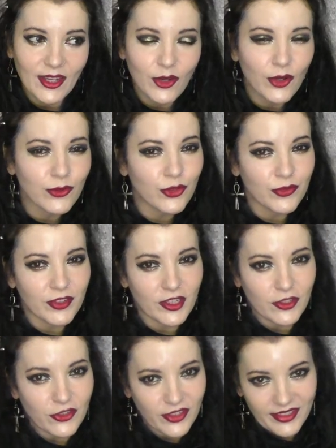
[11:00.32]

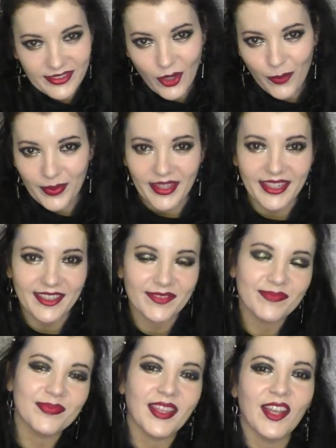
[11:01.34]
controversial topic,
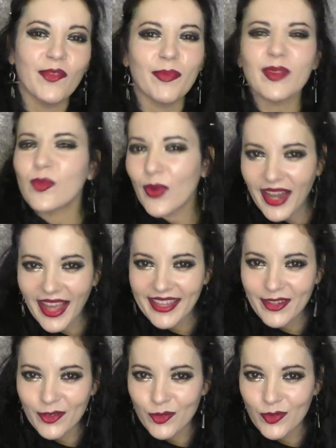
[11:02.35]
but we like
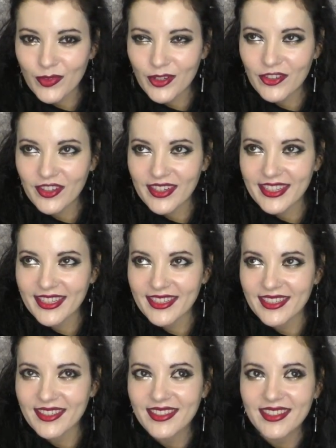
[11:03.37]
controversial
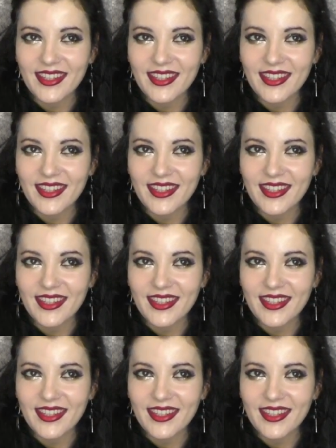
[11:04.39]
here.